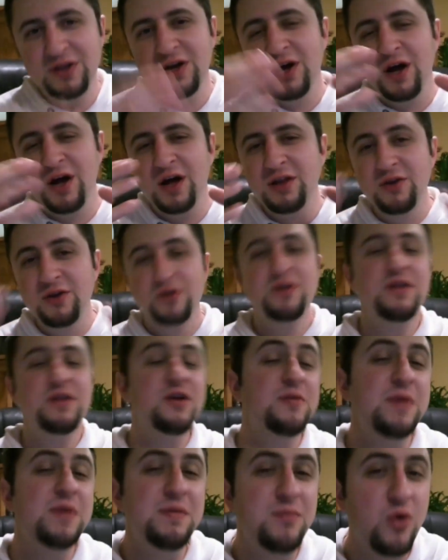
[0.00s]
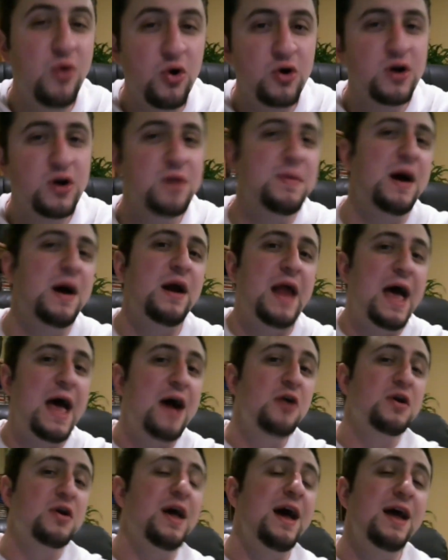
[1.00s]
uh, learned a little bit more about how
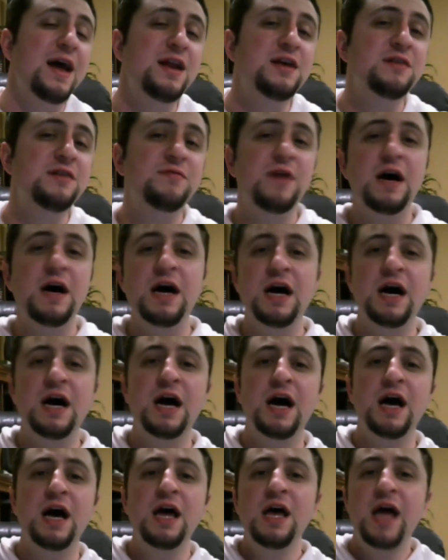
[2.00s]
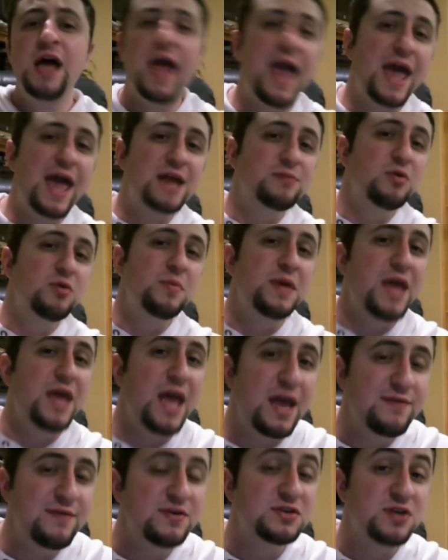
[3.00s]
kind of uh, animal
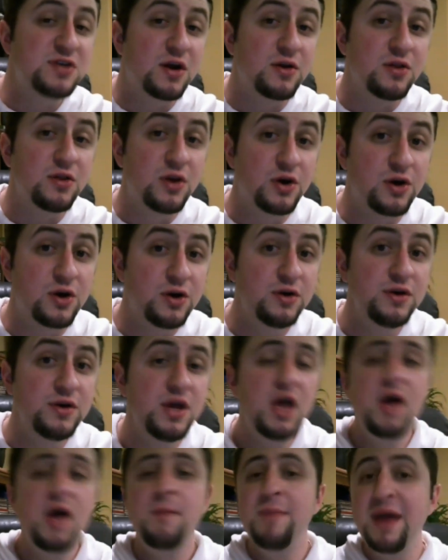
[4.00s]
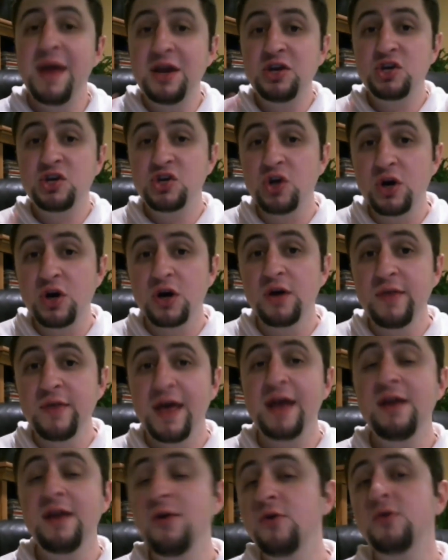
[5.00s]
behaviors are learned. Make sure
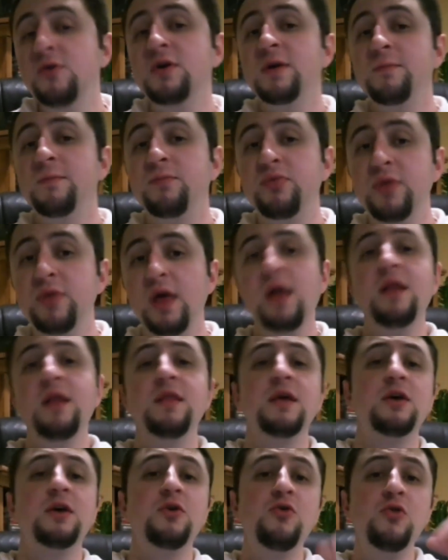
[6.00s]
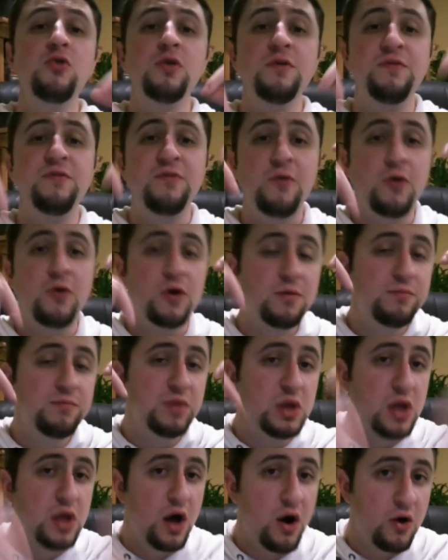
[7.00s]
that you complete the Google form
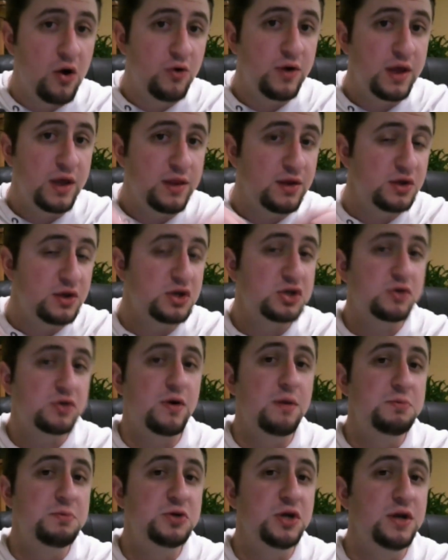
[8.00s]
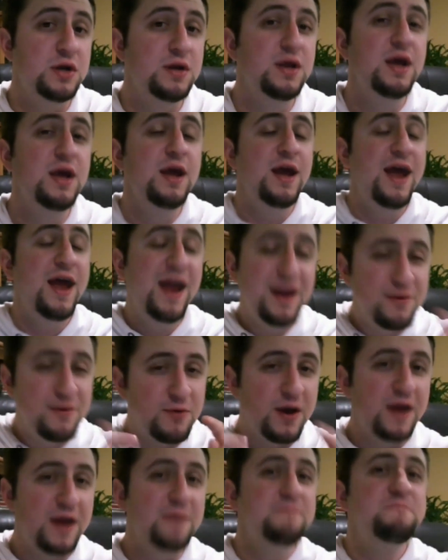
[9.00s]
below in the description.
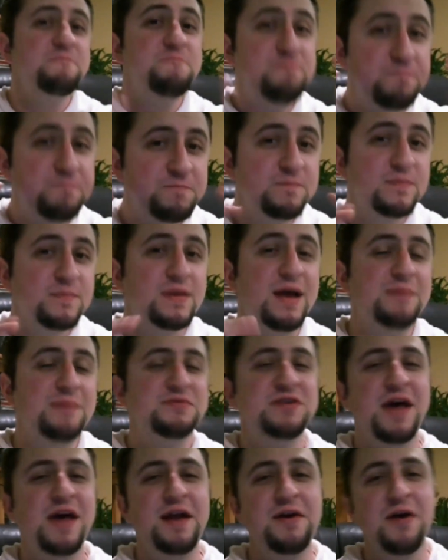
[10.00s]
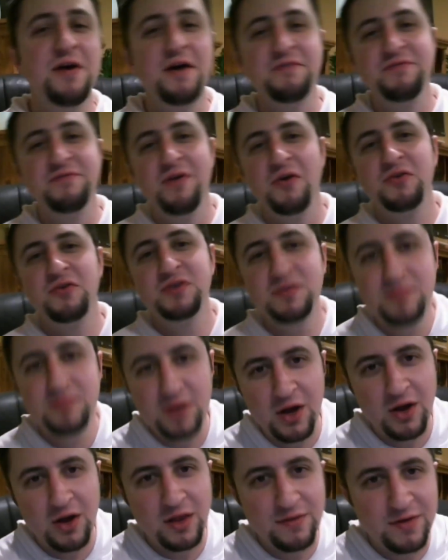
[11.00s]
Anyway, I'm signing off, folks.
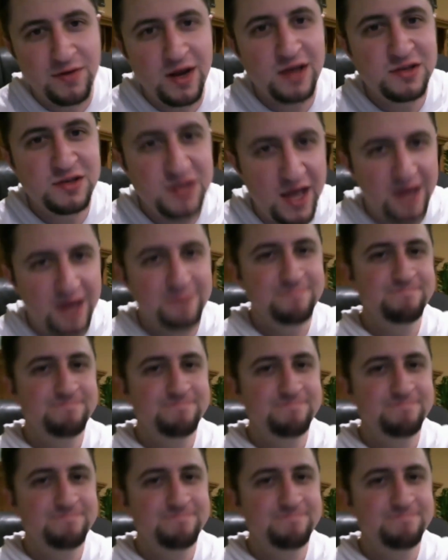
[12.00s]
Y'all have a nice day.